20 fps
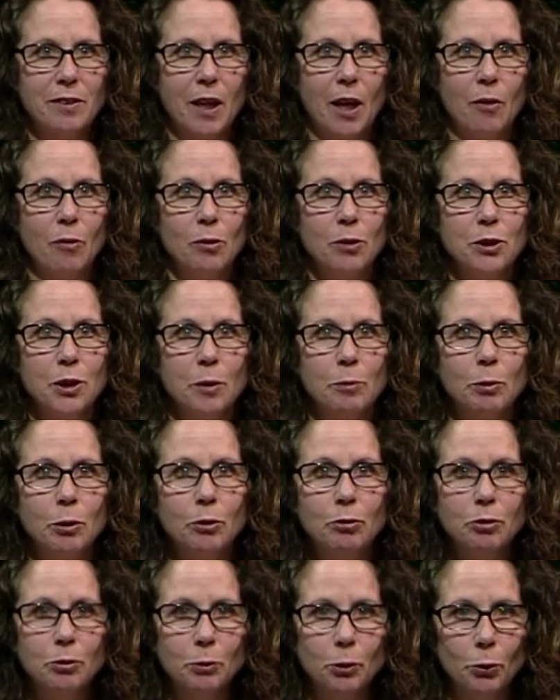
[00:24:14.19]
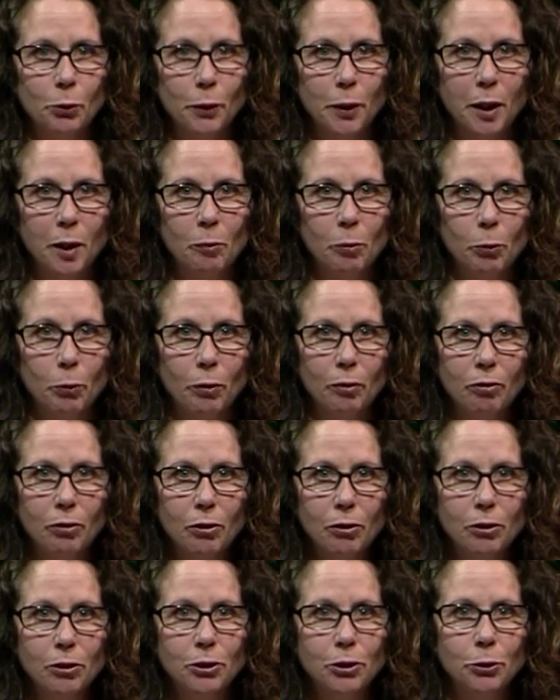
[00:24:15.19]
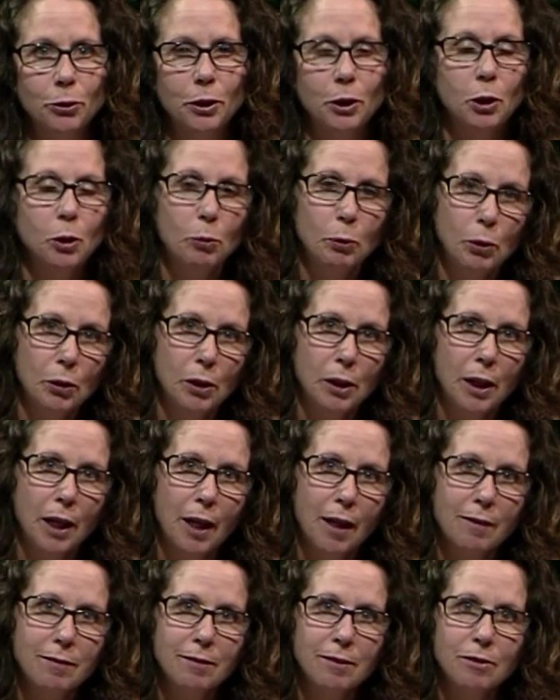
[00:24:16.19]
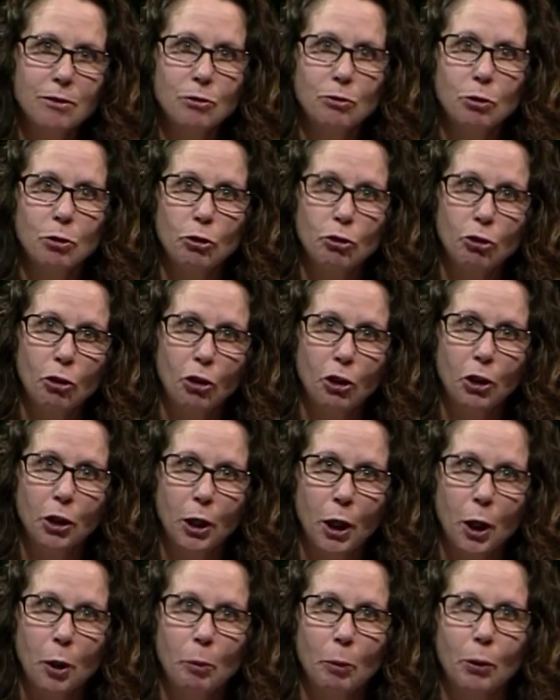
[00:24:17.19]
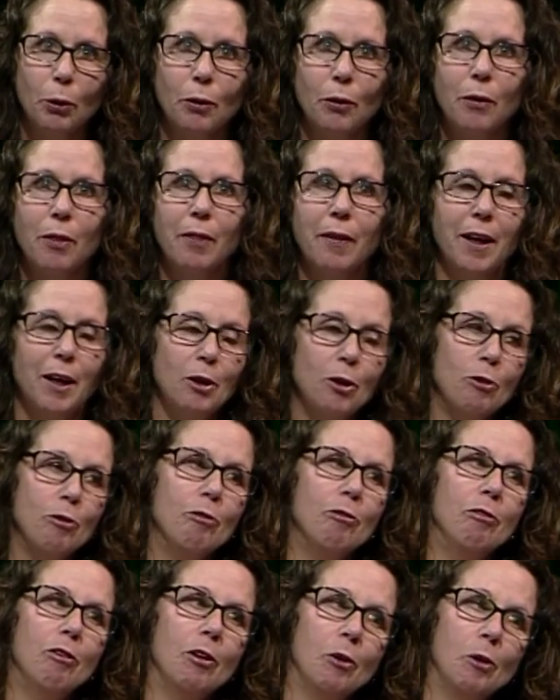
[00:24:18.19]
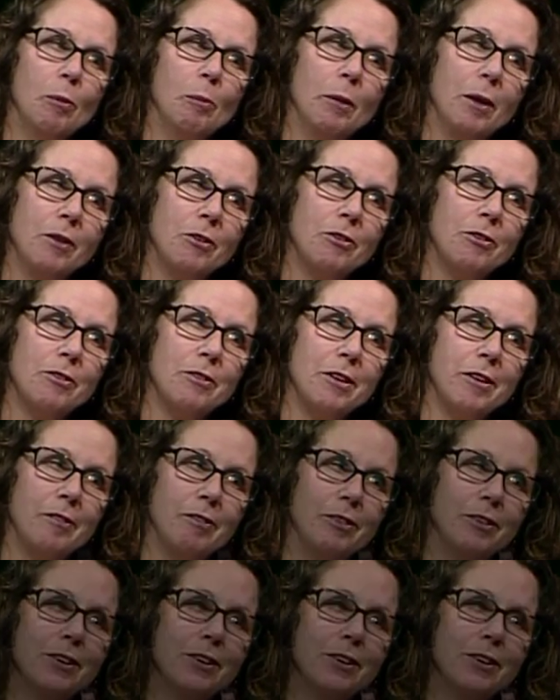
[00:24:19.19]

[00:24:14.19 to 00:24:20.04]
Catherine Temple from Go Campbell River doing community access for Shaw Cable. Thank you very much, Steve.